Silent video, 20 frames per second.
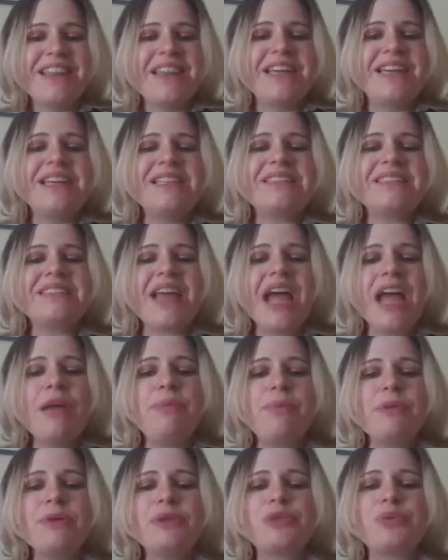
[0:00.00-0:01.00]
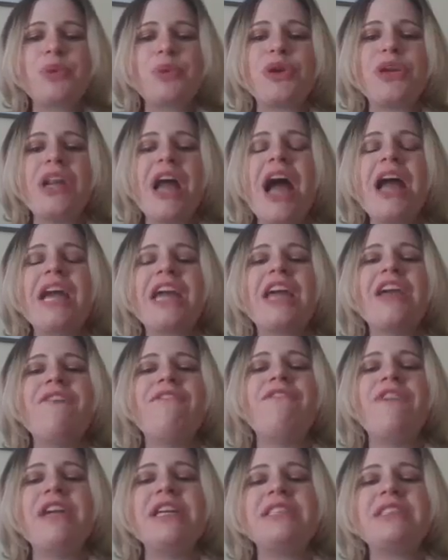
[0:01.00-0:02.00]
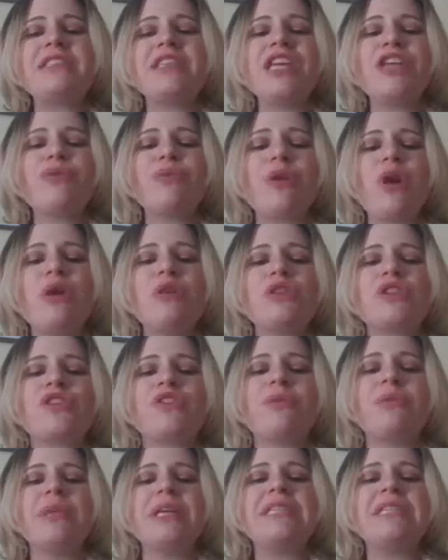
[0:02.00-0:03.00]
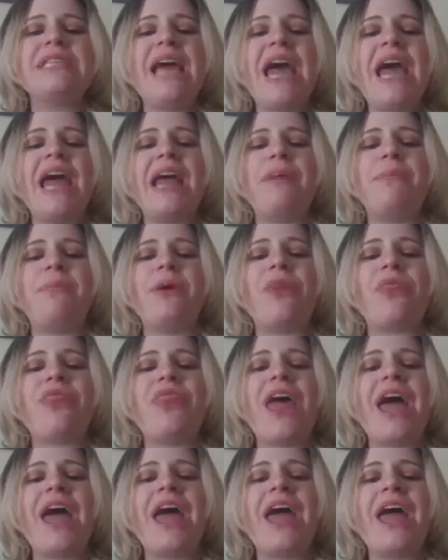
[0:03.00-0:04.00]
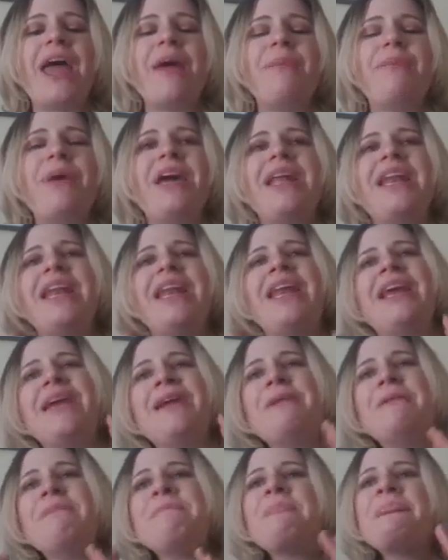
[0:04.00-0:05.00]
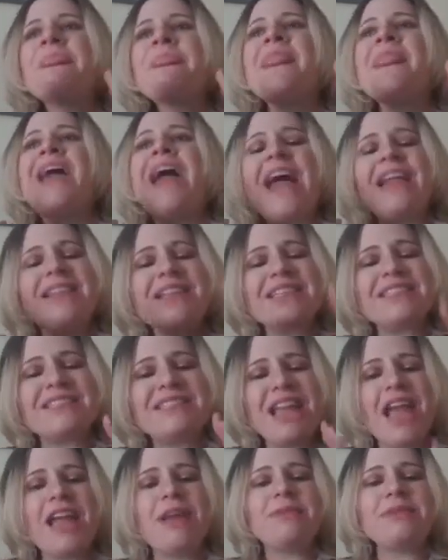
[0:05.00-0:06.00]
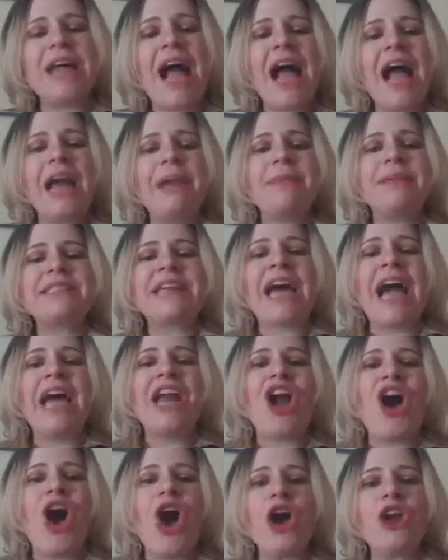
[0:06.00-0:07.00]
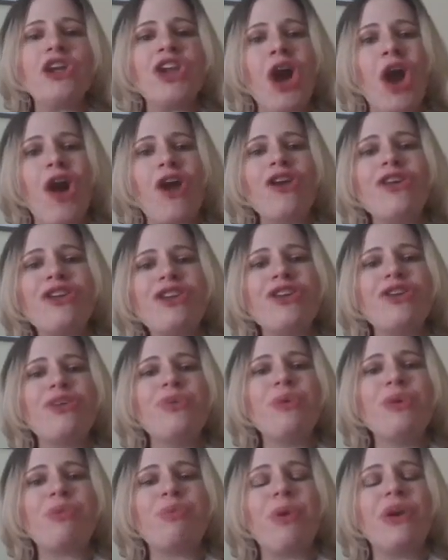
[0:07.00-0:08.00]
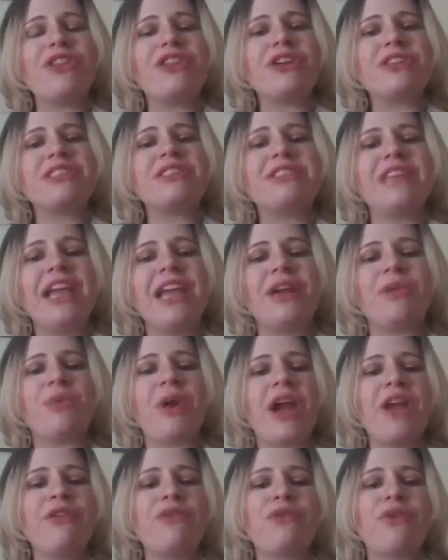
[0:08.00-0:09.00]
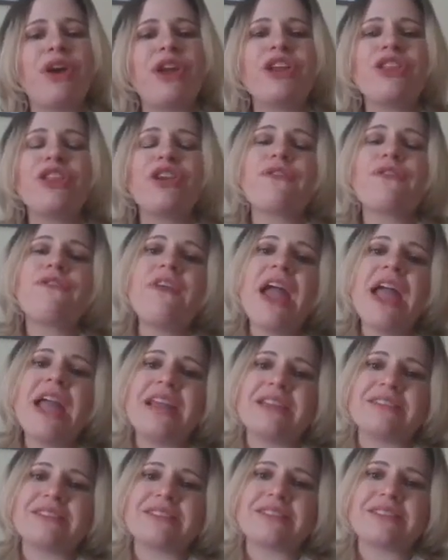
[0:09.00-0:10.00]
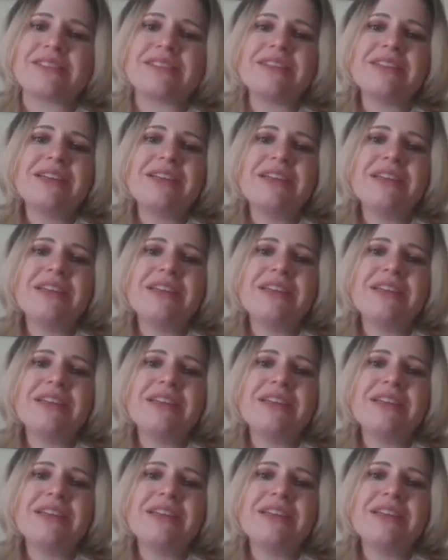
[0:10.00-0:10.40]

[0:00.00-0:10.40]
The disciples were not convinced he rose from the dead, but at the same time, it's kind of hard to argue with what they're seeing right in front of their face.